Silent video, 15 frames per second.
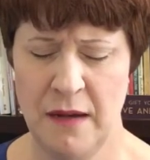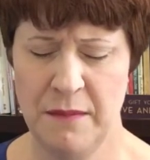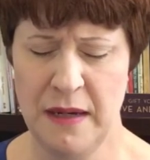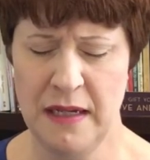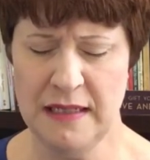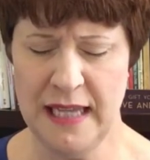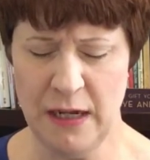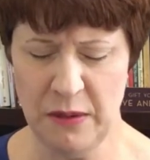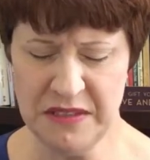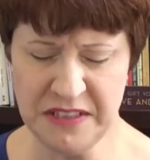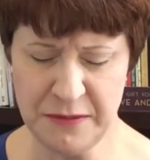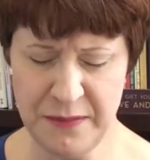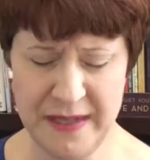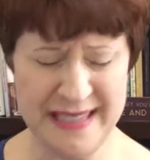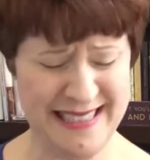allow us
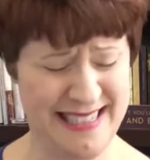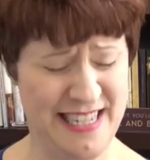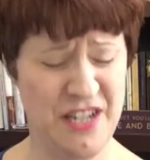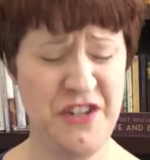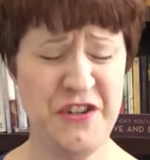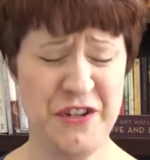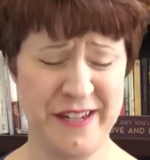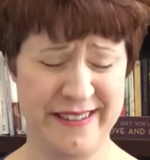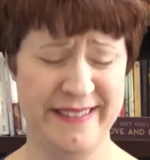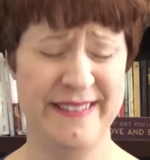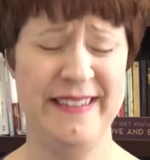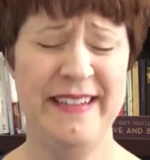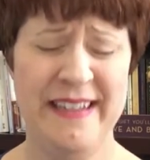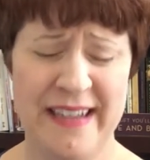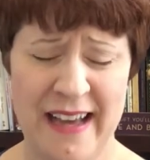to pay attention
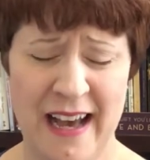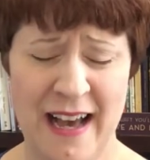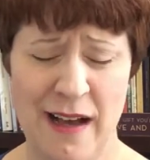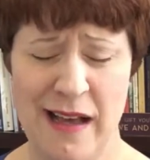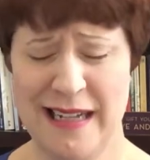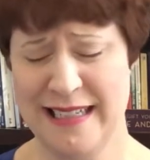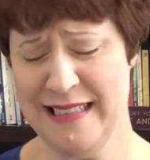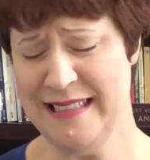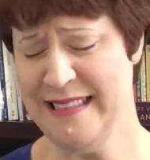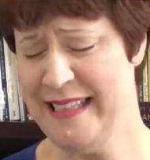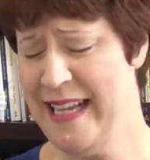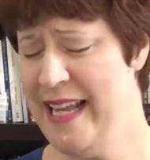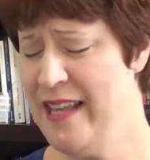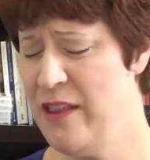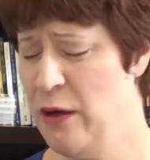and to
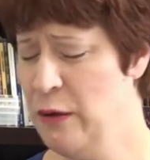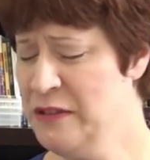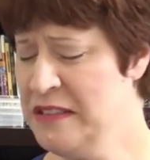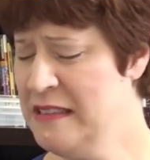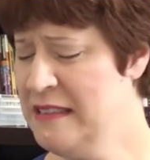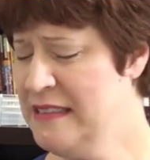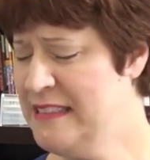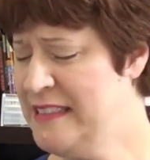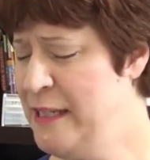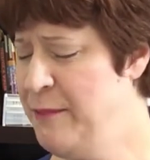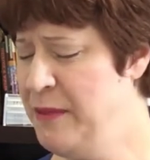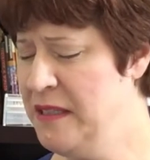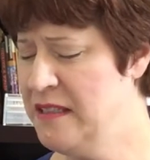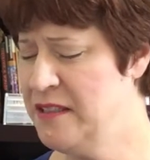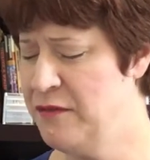see those
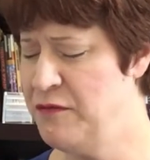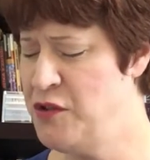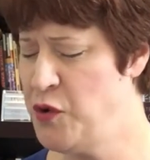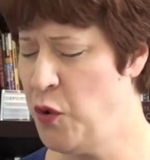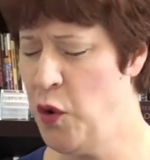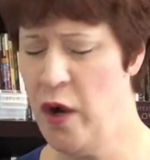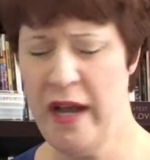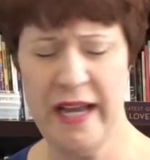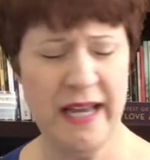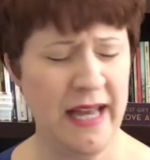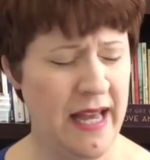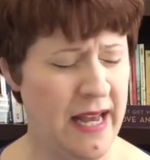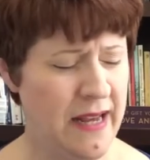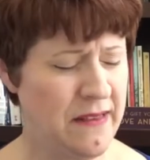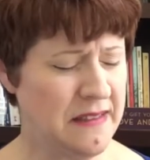snippets of joy
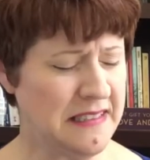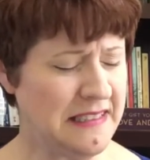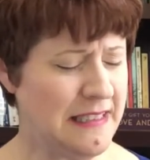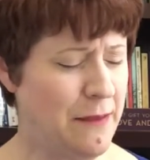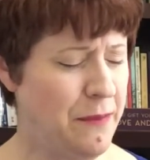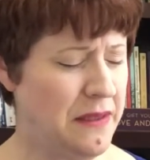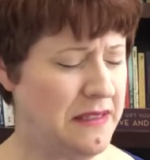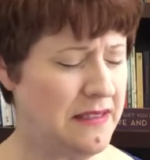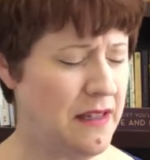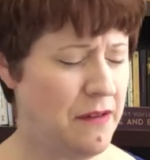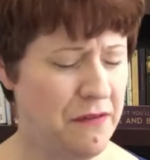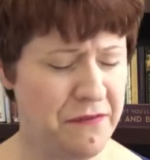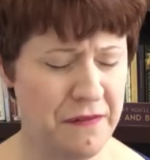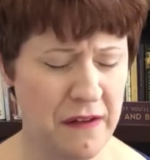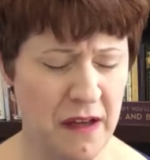and the snippets
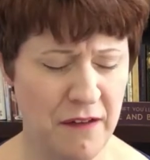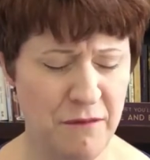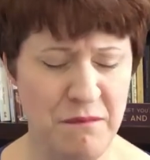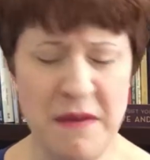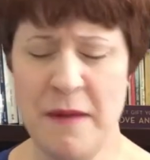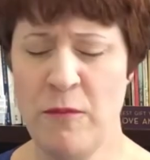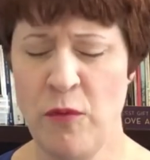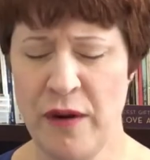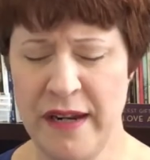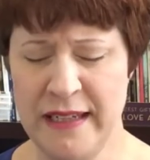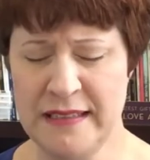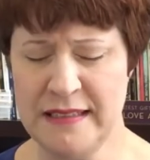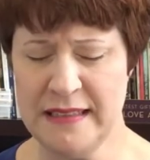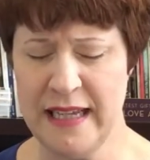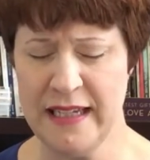of
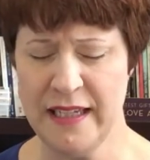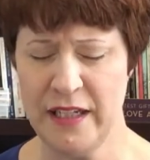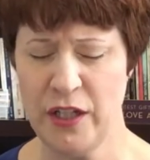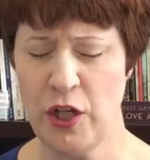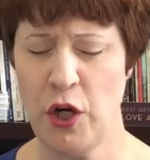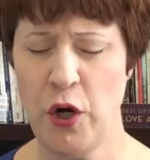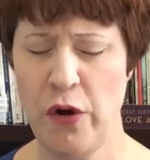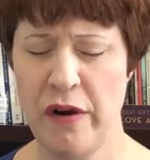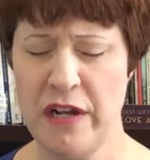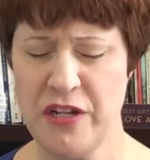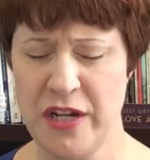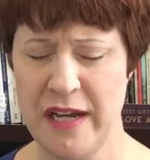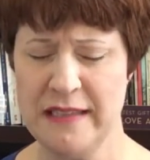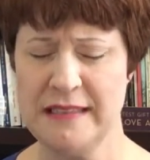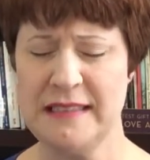memories that can encourage
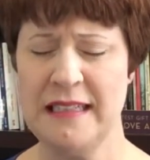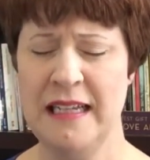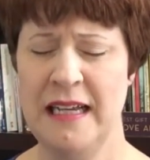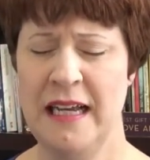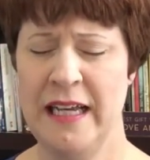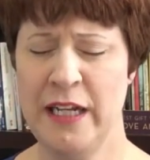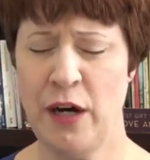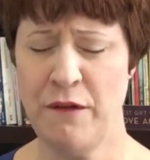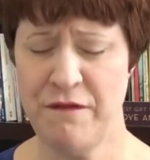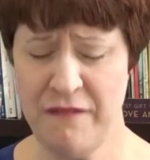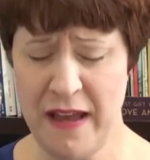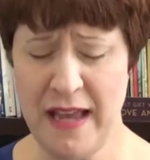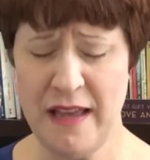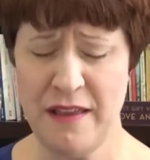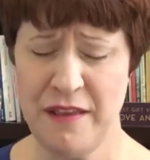us in our
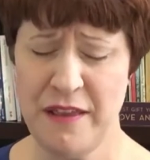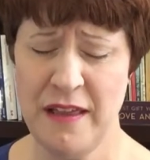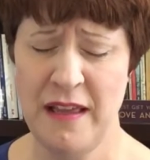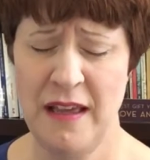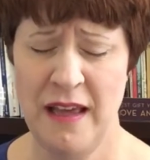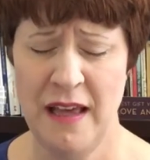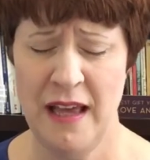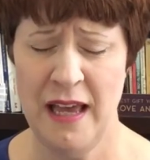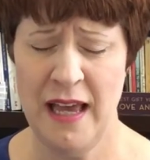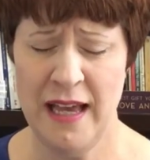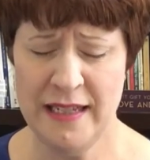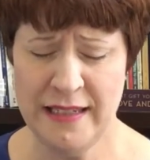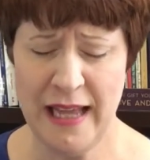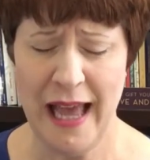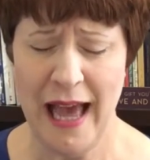faith,
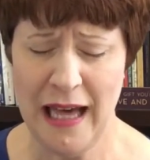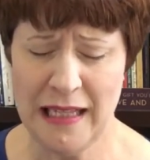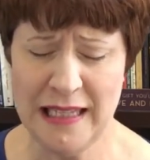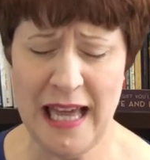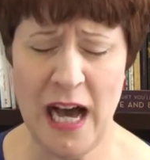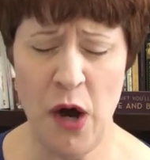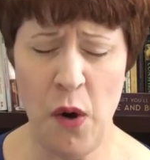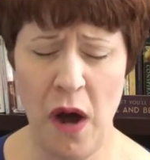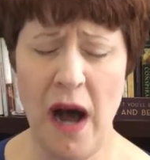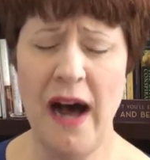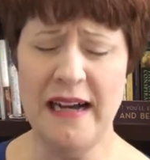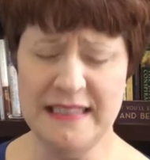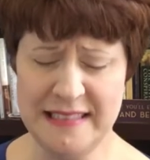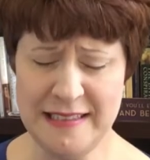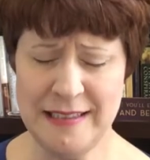and allow
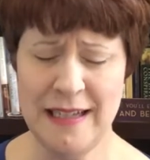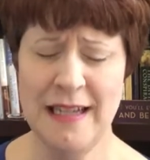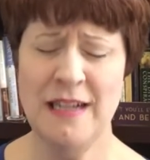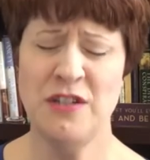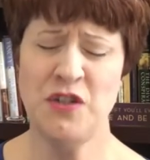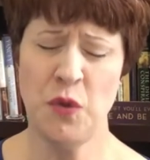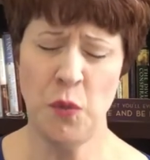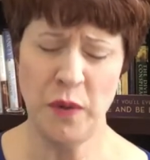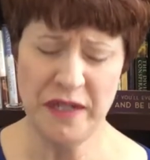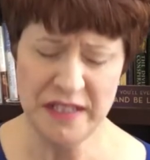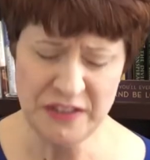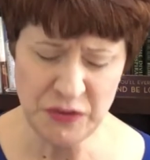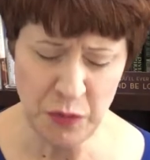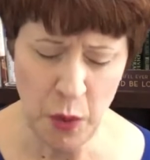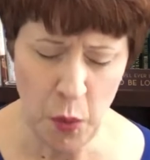us to
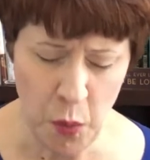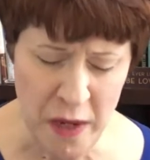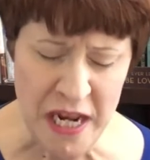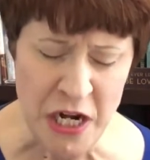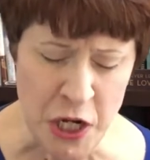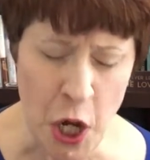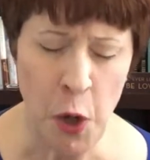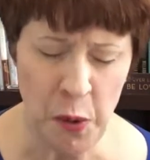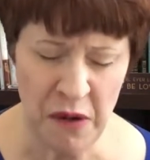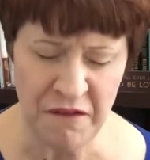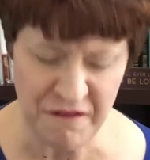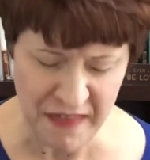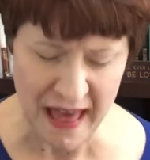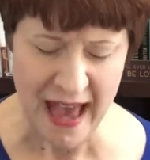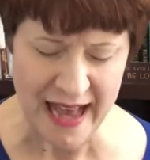witness what we know
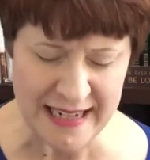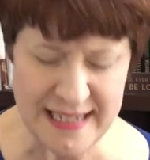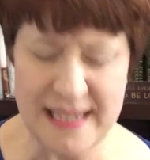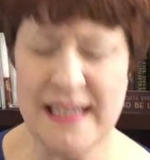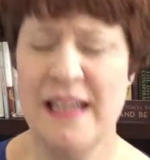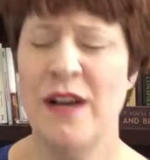of that